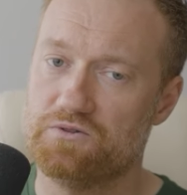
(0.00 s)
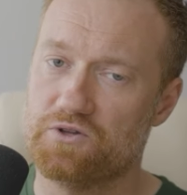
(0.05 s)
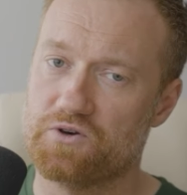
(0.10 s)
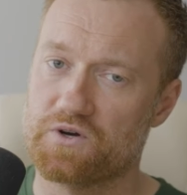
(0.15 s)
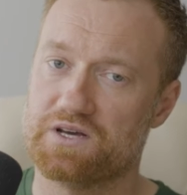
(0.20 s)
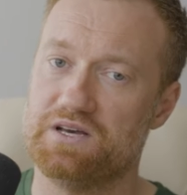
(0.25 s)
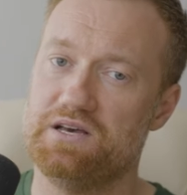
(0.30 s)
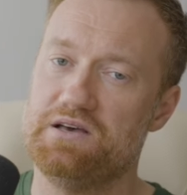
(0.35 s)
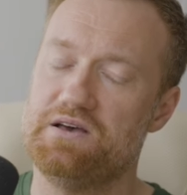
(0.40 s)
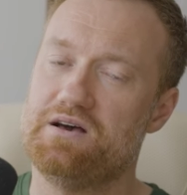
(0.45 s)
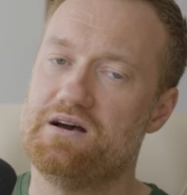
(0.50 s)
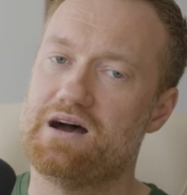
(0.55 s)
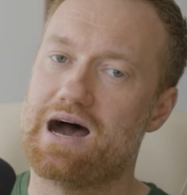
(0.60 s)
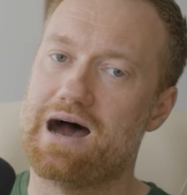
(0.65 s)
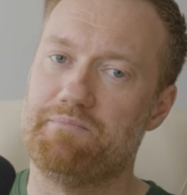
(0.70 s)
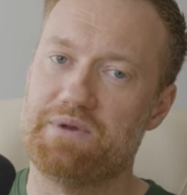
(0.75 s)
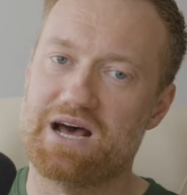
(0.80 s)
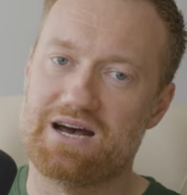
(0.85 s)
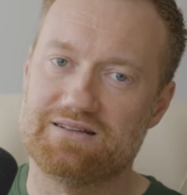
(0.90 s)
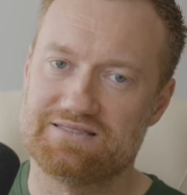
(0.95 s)
look,
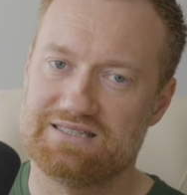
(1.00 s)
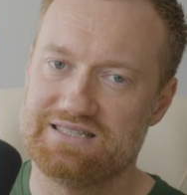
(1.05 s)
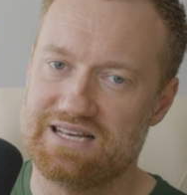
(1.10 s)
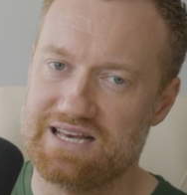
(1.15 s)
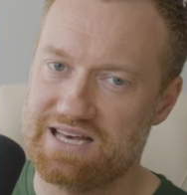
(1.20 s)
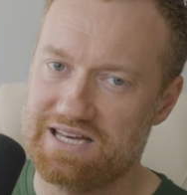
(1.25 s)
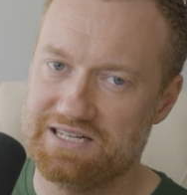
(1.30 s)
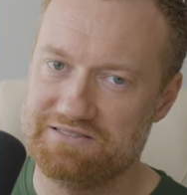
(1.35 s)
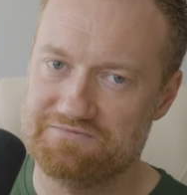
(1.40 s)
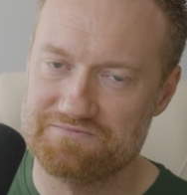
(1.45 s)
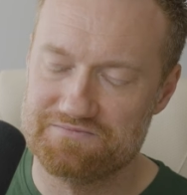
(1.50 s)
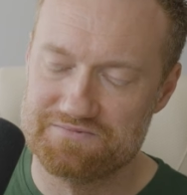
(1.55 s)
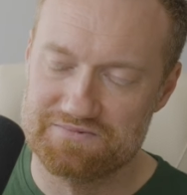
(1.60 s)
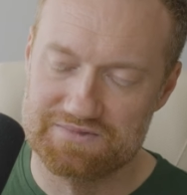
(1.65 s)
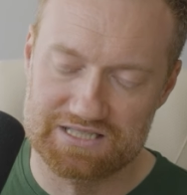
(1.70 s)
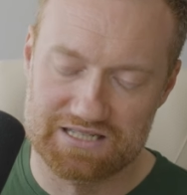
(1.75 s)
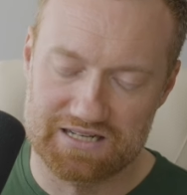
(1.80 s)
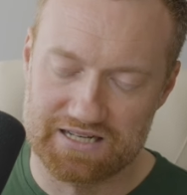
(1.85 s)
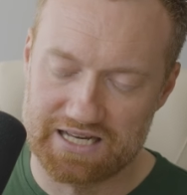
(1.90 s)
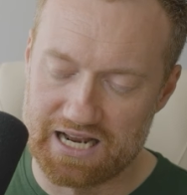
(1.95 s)
I'm not saying,
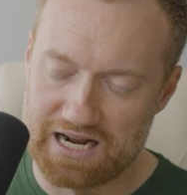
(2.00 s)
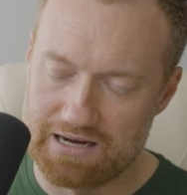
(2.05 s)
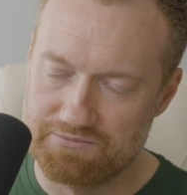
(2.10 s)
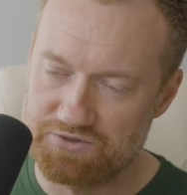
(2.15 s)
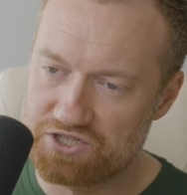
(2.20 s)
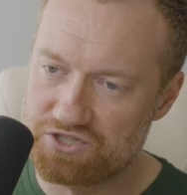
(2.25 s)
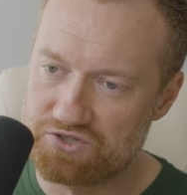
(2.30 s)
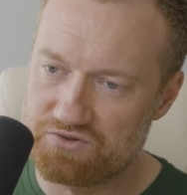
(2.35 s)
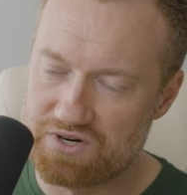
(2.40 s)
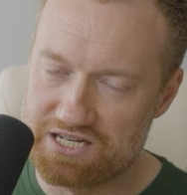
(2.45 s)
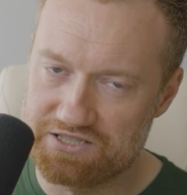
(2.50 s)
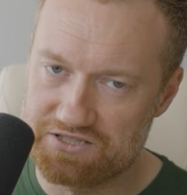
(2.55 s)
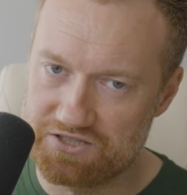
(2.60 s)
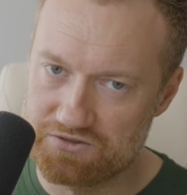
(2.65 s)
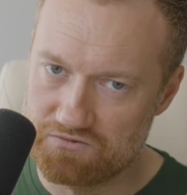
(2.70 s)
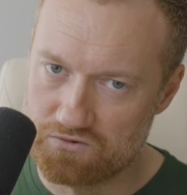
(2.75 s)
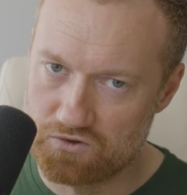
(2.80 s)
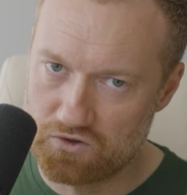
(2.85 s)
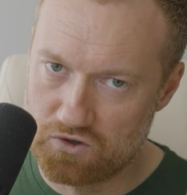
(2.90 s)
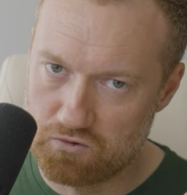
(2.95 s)
again, I'm just trying
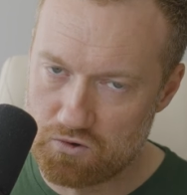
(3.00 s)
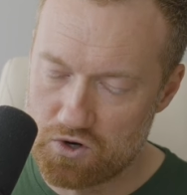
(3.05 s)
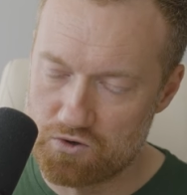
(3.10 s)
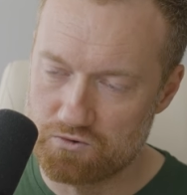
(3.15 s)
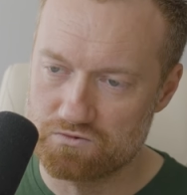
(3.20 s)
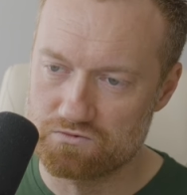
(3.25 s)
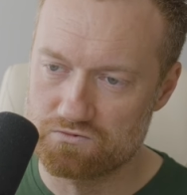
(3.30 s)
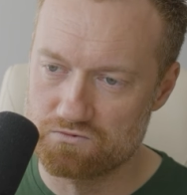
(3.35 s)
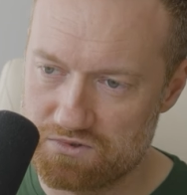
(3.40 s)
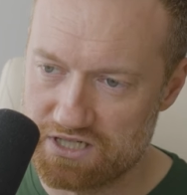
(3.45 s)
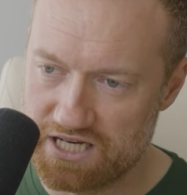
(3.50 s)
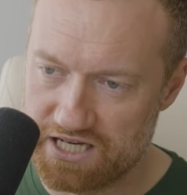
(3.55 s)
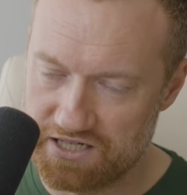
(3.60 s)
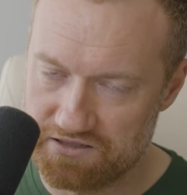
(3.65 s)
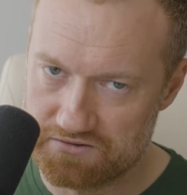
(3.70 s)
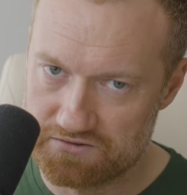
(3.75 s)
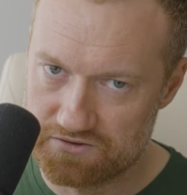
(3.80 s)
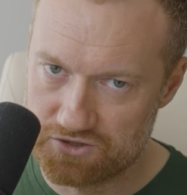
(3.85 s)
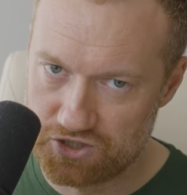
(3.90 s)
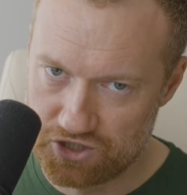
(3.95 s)
to quote
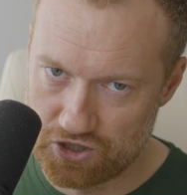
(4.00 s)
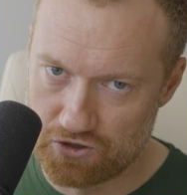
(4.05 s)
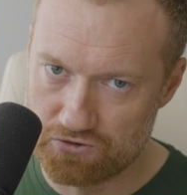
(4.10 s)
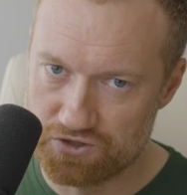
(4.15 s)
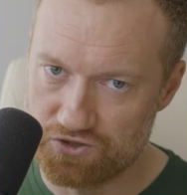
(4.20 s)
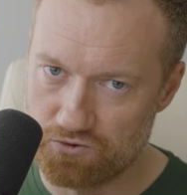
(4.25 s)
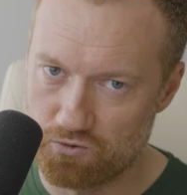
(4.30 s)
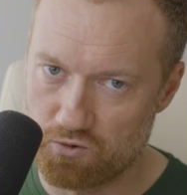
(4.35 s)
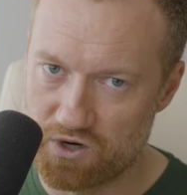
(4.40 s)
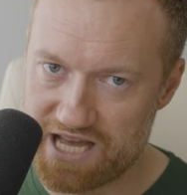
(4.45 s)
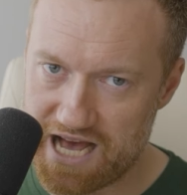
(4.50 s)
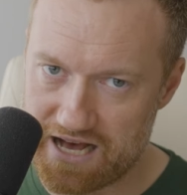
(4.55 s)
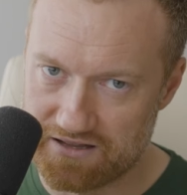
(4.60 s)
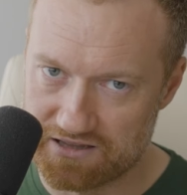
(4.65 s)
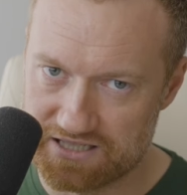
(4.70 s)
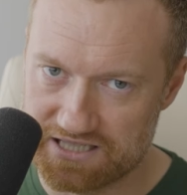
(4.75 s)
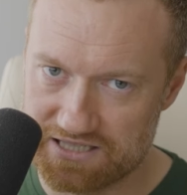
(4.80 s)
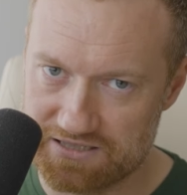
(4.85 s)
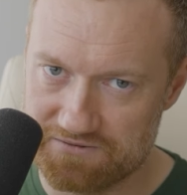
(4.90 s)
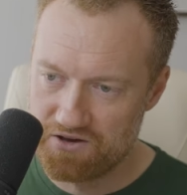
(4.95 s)
and show you
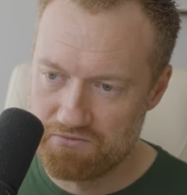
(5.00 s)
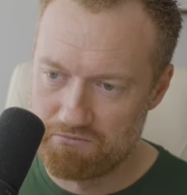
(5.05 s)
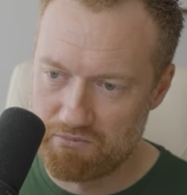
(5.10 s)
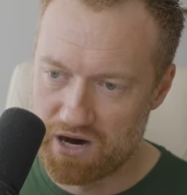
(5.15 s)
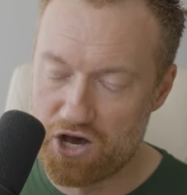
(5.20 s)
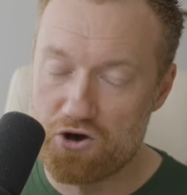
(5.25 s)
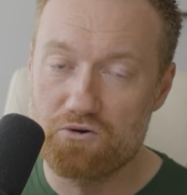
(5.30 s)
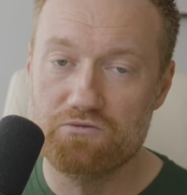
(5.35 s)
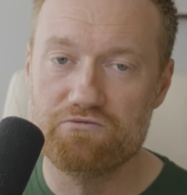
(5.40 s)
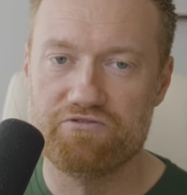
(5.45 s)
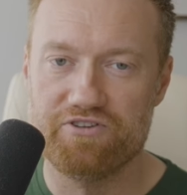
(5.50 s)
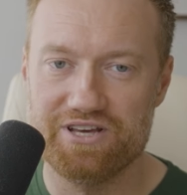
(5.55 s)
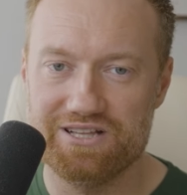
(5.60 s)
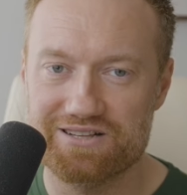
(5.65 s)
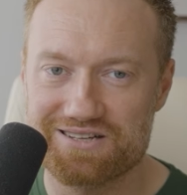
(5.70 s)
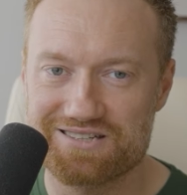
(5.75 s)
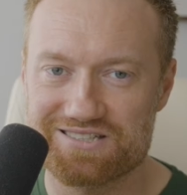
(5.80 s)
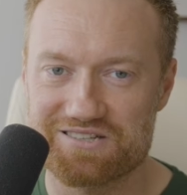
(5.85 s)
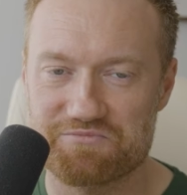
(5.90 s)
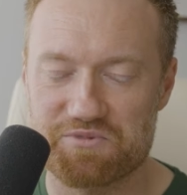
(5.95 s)
reality. My own
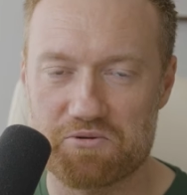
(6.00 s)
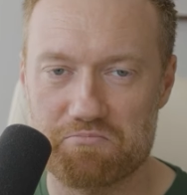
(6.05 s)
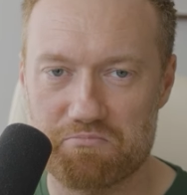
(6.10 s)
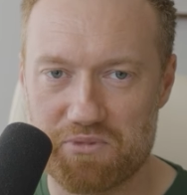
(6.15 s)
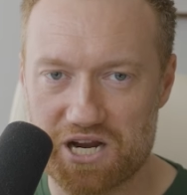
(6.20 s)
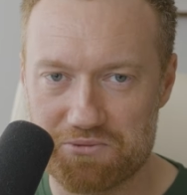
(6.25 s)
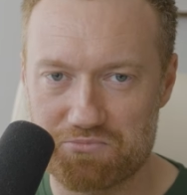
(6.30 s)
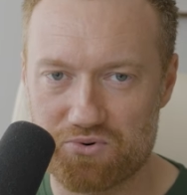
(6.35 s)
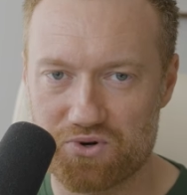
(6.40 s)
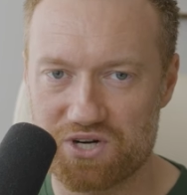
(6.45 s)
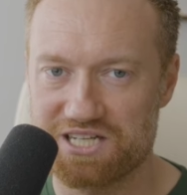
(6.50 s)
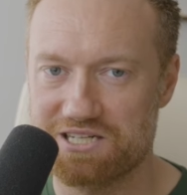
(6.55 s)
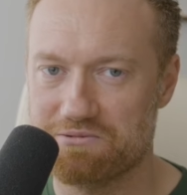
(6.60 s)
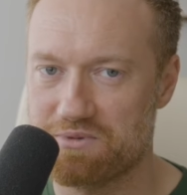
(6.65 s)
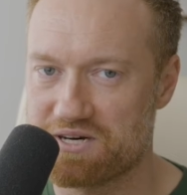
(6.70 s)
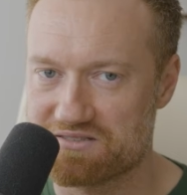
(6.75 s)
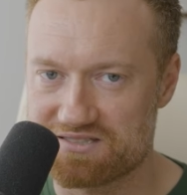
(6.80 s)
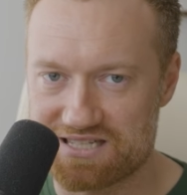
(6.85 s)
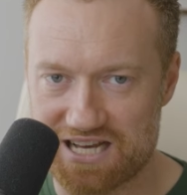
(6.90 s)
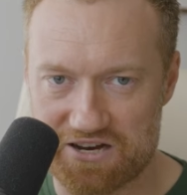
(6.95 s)
feelings about money printing,
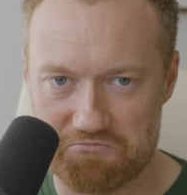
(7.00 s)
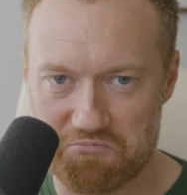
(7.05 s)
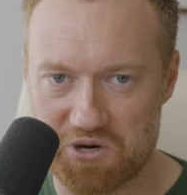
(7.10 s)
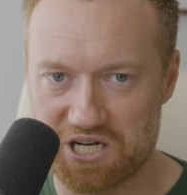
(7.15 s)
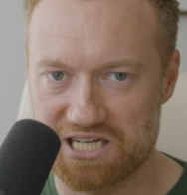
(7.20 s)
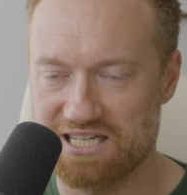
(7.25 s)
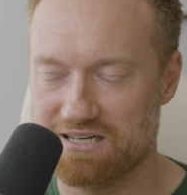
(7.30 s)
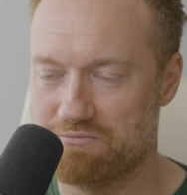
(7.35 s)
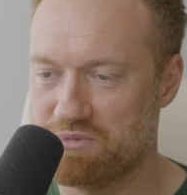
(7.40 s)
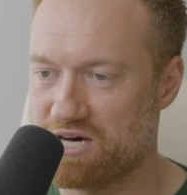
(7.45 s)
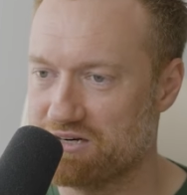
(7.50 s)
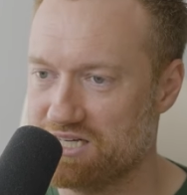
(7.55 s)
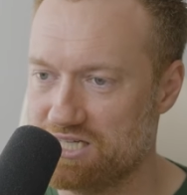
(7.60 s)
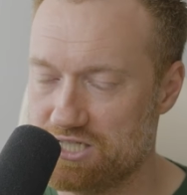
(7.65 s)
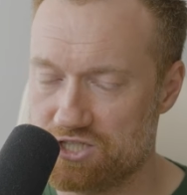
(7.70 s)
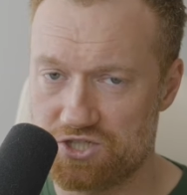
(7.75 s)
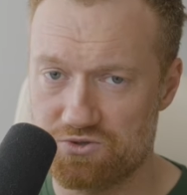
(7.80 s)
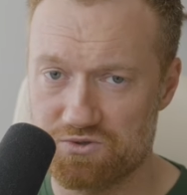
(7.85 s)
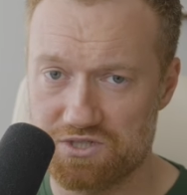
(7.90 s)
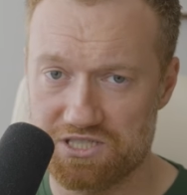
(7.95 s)
about sound money, about
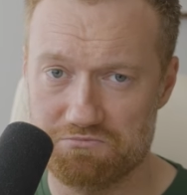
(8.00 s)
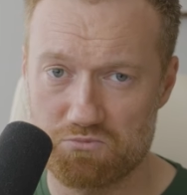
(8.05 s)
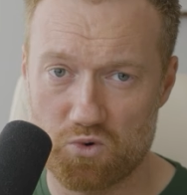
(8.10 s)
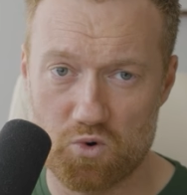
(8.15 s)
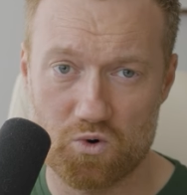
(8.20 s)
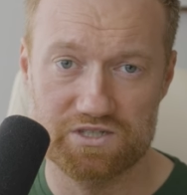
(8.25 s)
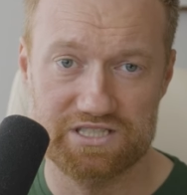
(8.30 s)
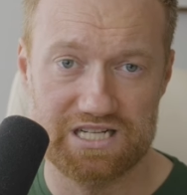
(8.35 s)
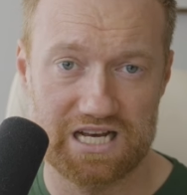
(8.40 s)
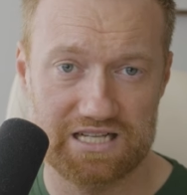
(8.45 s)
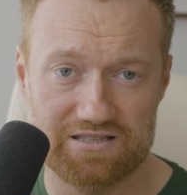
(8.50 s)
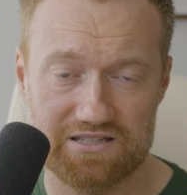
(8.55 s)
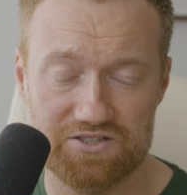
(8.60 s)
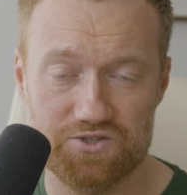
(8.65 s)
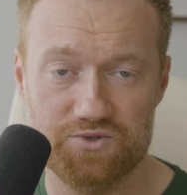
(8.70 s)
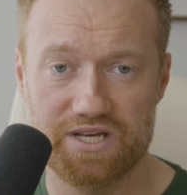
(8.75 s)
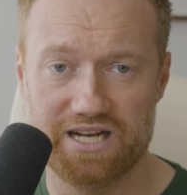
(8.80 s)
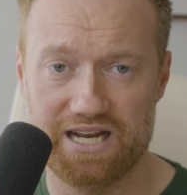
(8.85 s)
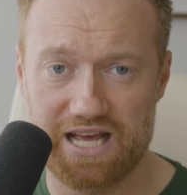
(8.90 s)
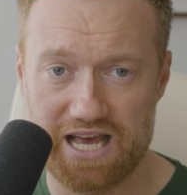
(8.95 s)
issuing more debt than
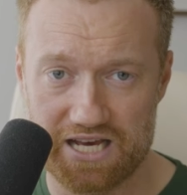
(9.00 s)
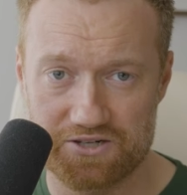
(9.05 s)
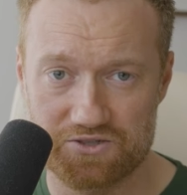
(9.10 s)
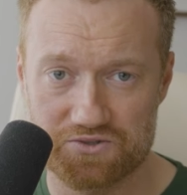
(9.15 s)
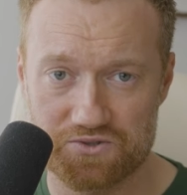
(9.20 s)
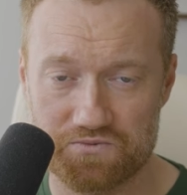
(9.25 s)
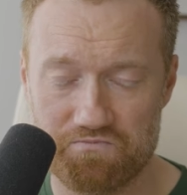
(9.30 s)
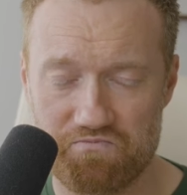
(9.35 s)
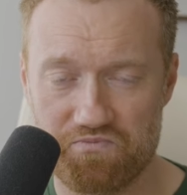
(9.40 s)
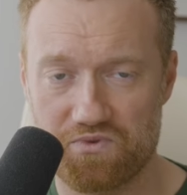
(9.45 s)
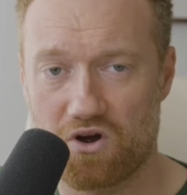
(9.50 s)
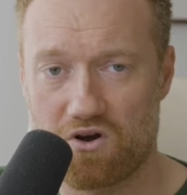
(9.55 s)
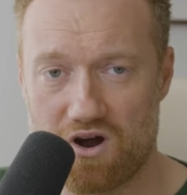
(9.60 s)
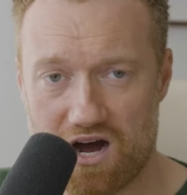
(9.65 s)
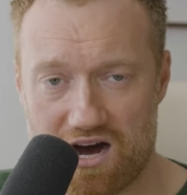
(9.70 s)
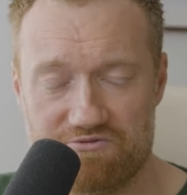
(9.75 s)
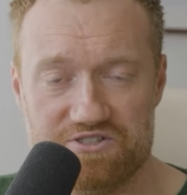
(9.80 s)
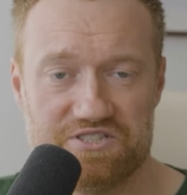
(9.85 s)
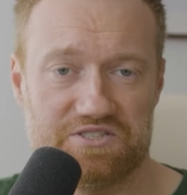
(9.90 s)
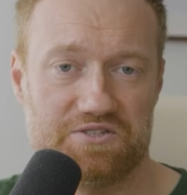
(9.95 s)
you can handle are
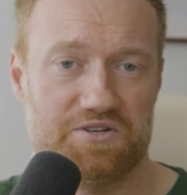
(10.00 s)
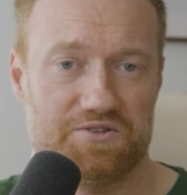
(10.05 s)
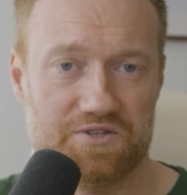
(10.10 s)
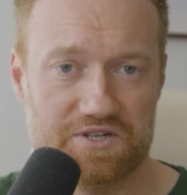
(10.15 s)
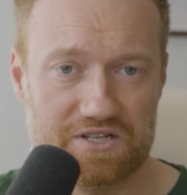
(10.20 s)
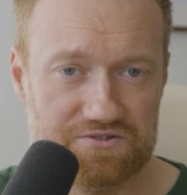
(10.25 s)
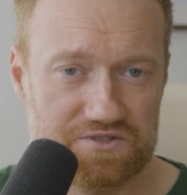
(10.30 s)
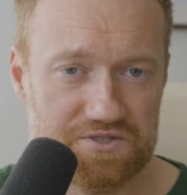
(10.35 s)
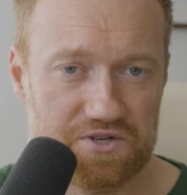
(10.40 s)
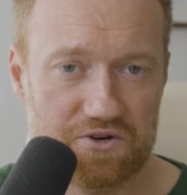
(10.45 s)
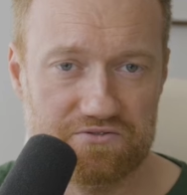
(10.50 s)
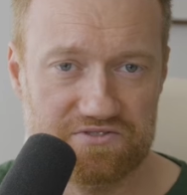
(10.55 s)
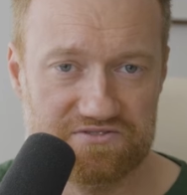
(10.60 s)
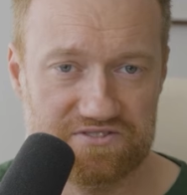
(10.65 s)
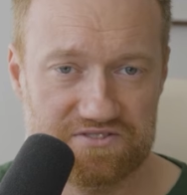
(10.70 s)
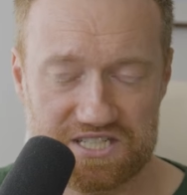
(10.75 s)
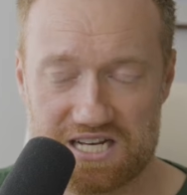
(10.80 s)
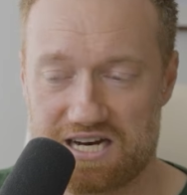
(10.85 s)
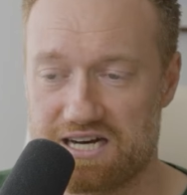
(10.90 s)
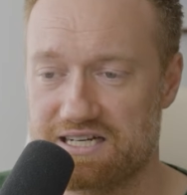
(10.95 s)
obviously on the
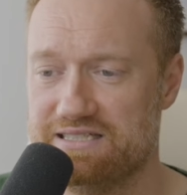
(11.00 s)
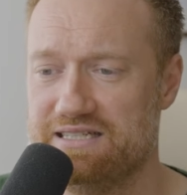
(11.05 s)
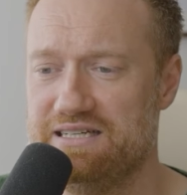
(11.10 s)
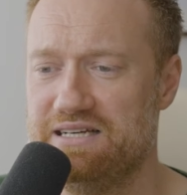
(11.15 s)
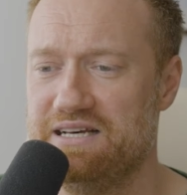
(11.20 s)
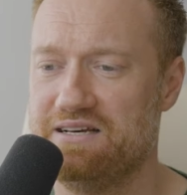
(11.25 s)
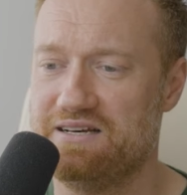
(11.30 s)
conservative side.